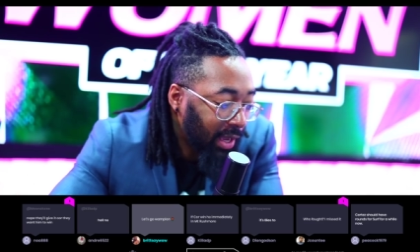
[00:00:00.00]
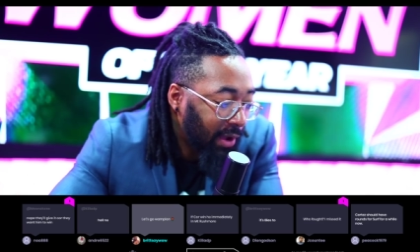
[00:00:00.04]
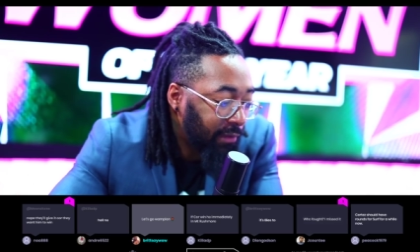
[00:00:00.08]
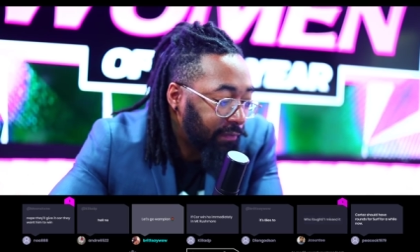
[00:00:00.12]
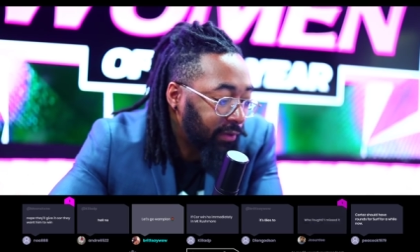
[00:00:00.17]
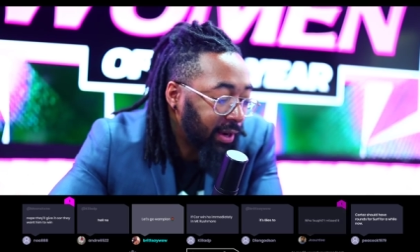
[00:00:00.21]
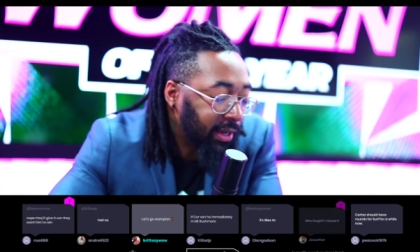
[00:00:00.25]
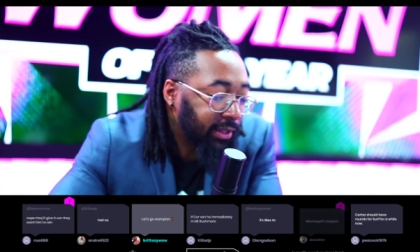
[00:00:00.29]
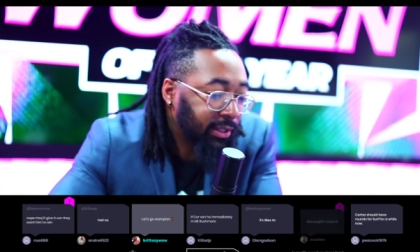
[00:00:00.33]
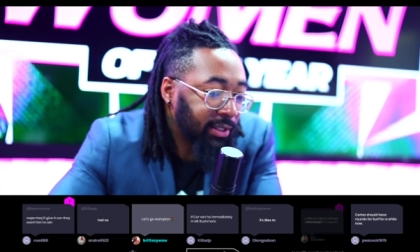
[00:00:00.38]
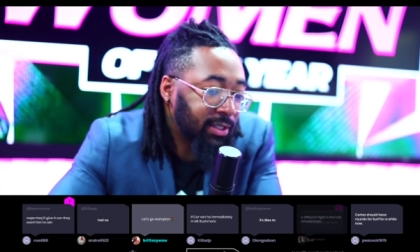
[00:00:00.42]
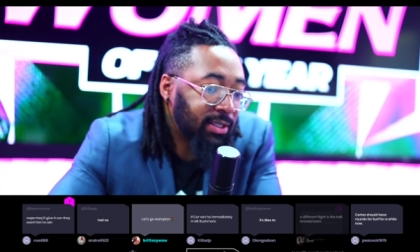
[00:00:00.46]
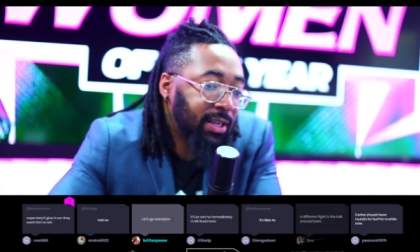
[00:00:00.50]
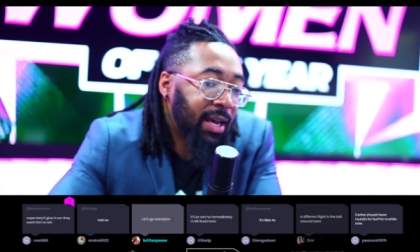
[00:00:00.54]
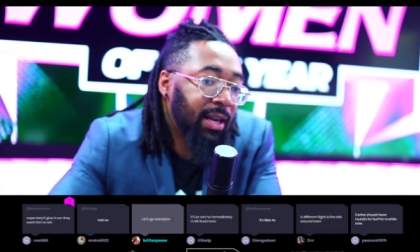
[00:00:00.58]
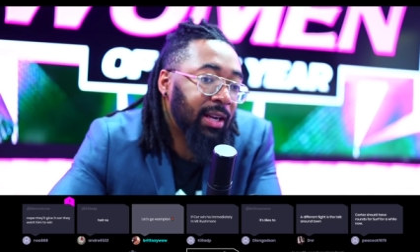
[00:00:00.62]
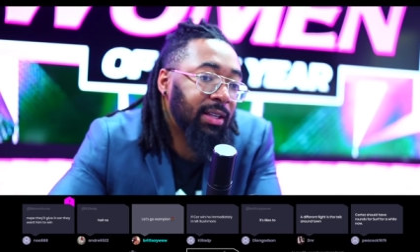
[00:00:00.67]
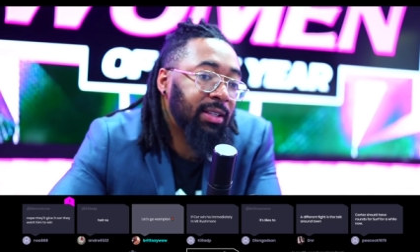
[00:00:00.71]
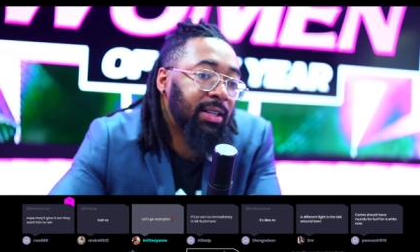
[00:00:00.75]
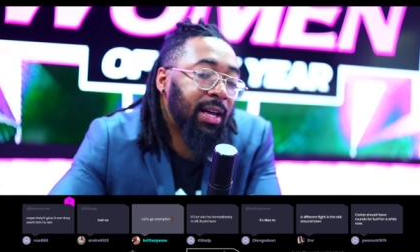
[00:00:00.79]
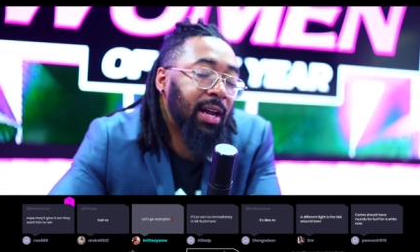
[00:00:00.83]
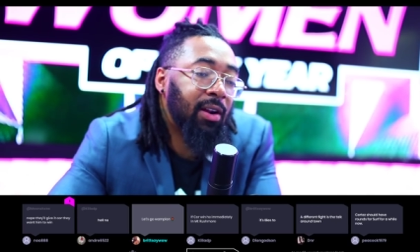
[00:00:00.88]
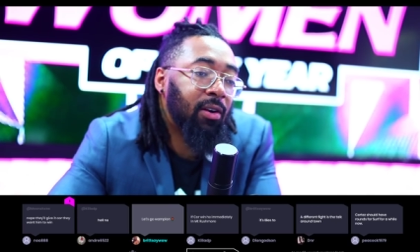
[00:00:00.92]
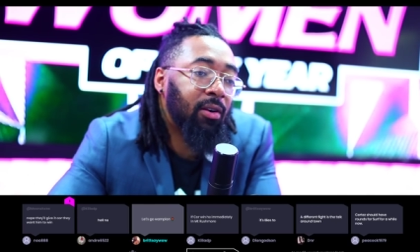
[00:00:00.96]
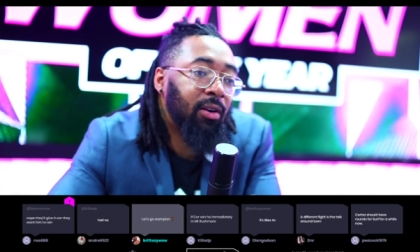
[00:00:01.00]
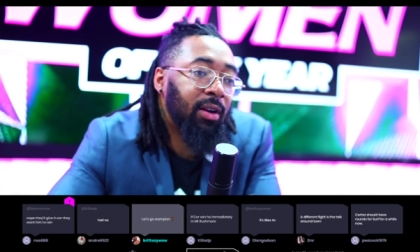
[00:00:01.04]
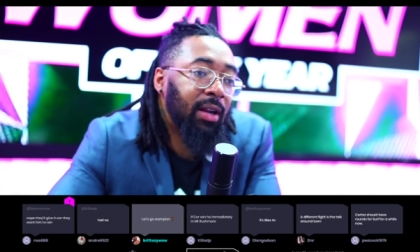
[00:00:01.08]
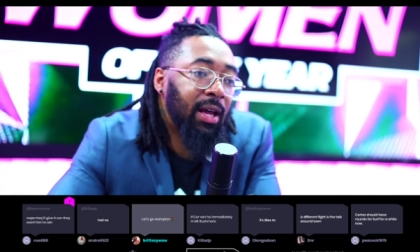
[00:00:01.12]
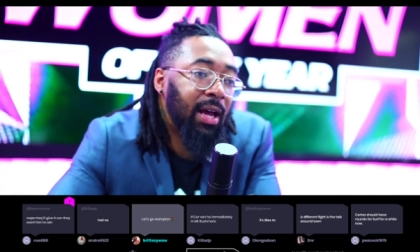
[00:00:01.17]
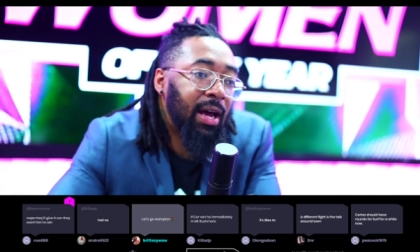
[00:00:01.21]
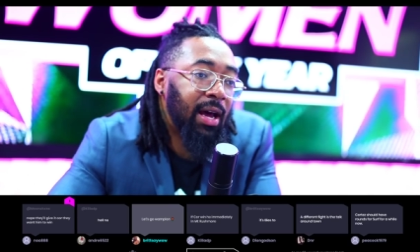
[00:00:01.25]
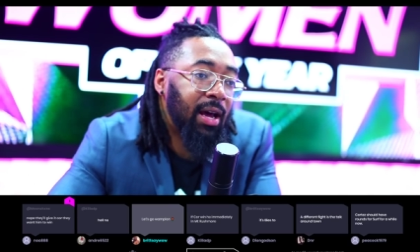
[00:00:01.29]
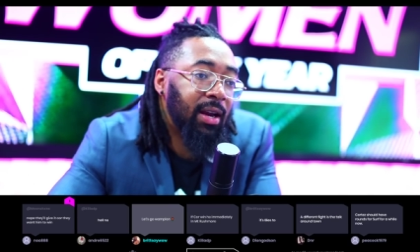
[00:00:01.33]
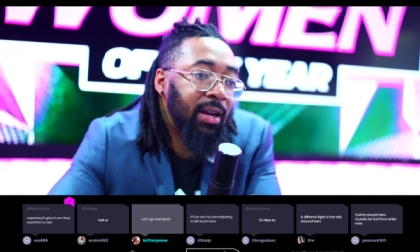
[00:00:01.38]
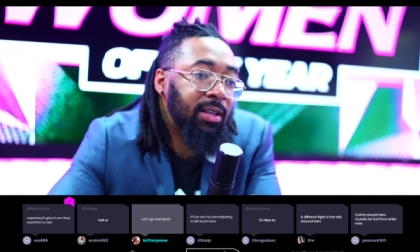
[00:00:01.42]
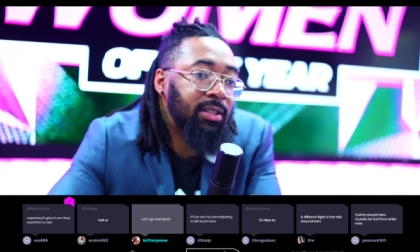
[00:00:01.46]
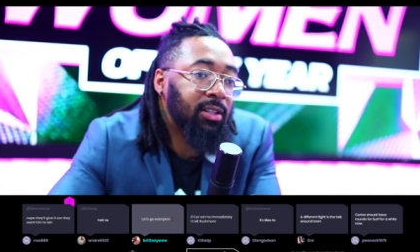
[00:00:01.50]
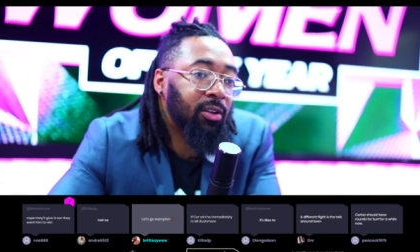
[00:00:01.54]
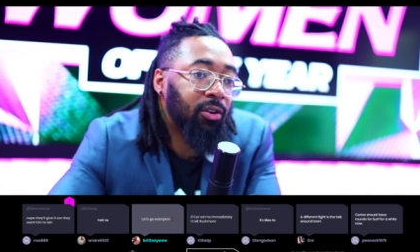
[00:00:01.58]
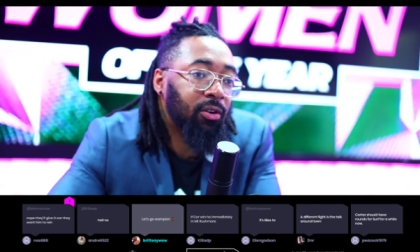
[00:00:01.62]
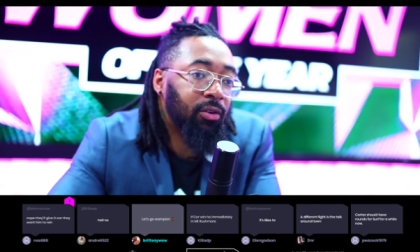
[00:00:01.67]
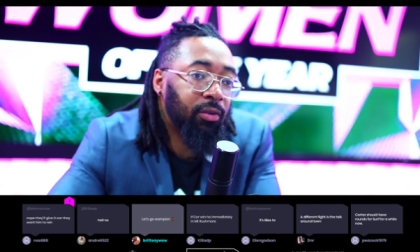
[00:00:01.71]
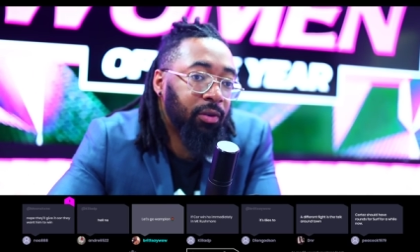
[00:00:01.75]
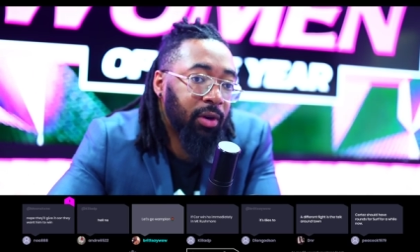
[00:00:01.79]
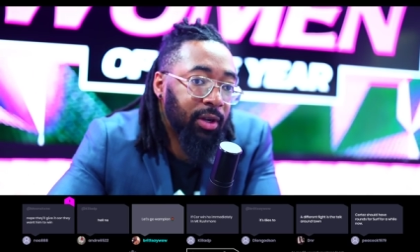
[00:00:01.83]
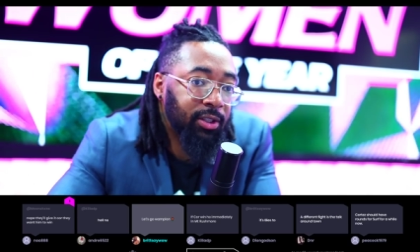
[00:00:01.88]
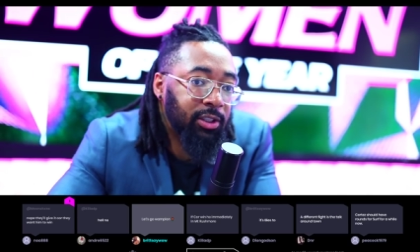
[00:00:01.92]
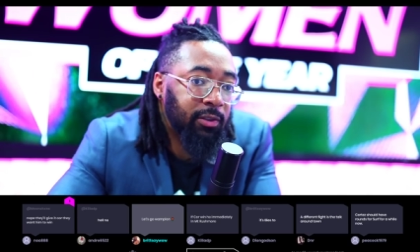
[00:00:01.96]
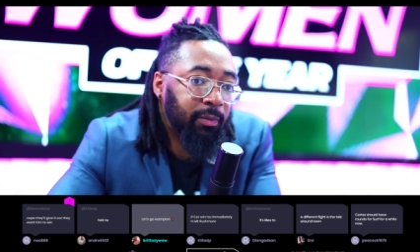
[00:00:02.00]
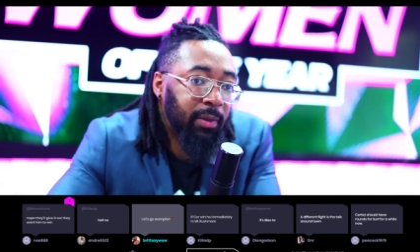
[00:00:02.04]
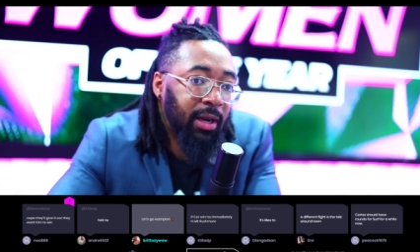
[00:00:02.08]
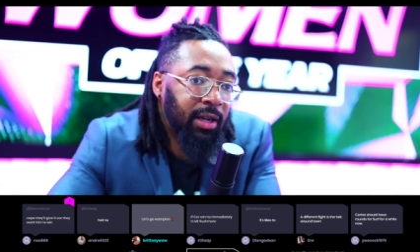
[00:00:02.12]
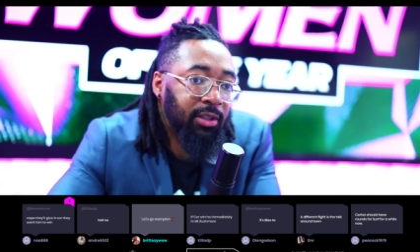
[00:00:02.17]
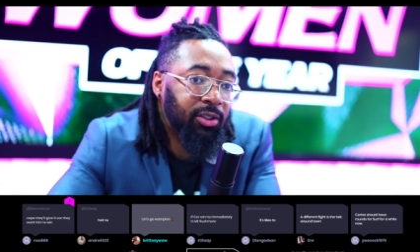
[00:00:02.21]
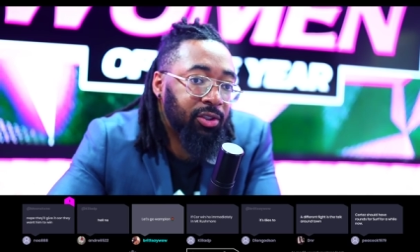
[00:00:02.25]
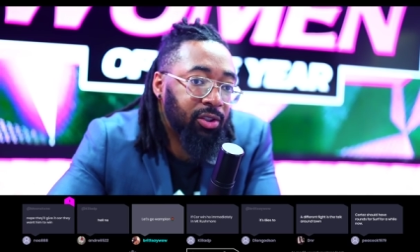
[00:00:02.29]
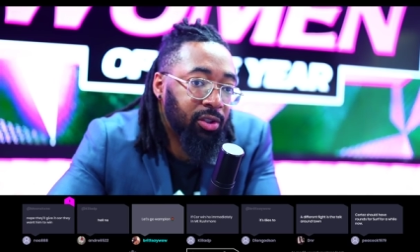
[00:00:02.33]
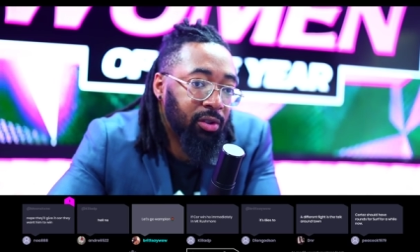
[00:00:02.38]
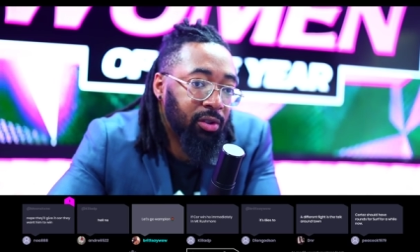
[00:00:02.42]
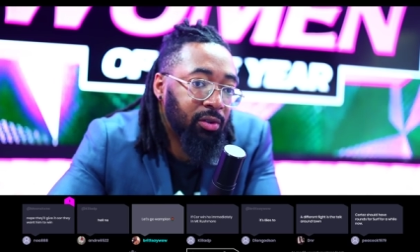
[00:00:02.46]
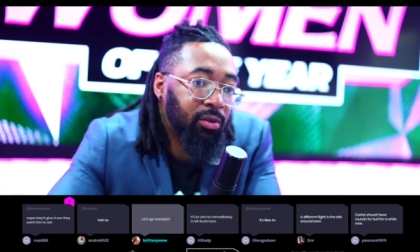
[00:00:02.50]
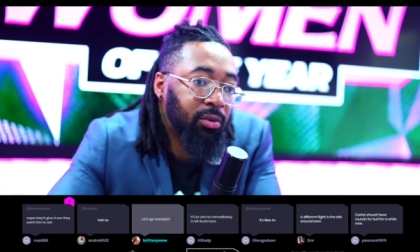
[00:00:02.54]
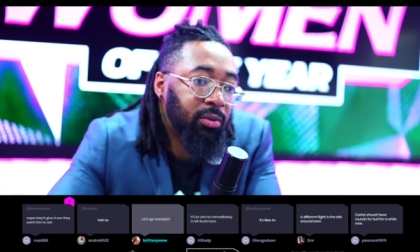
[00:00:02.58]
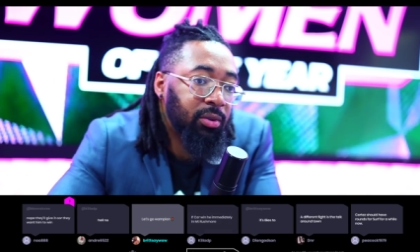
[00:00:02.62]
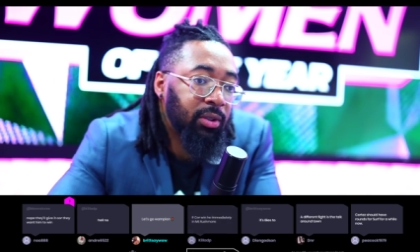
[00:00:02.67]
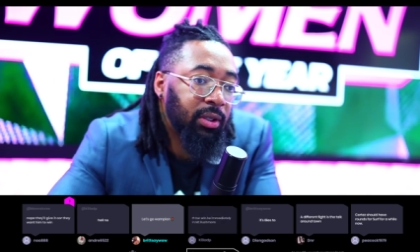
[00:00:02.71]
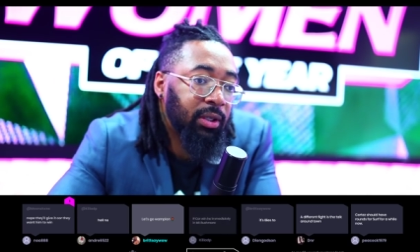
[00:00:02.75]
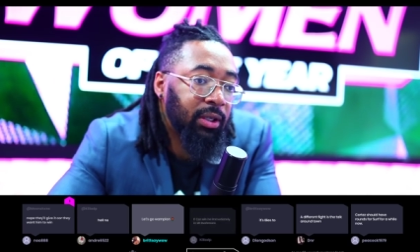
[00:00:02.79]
feel like this had a lot line. It's a grudge match too.